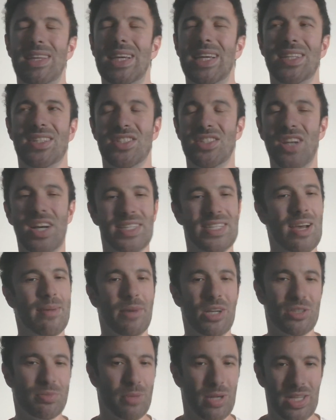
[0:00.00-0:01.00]
it's nuts how
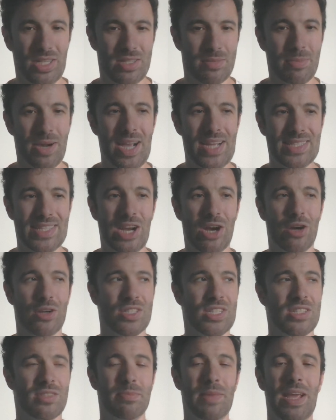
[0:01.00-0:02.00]
much money Tobias
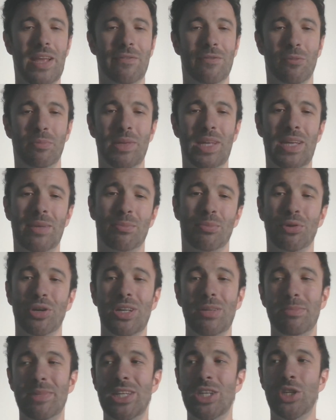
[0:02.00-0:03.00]
Harris has made for being
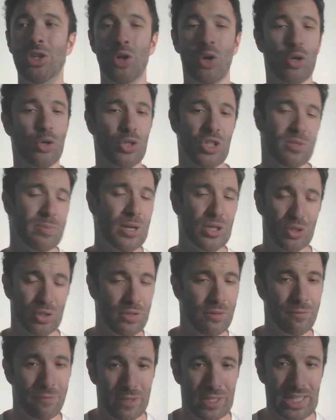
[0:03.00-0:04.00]
pretty mediocre,
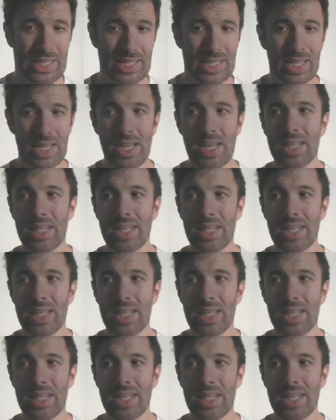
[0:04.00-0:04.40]
especially in Philly.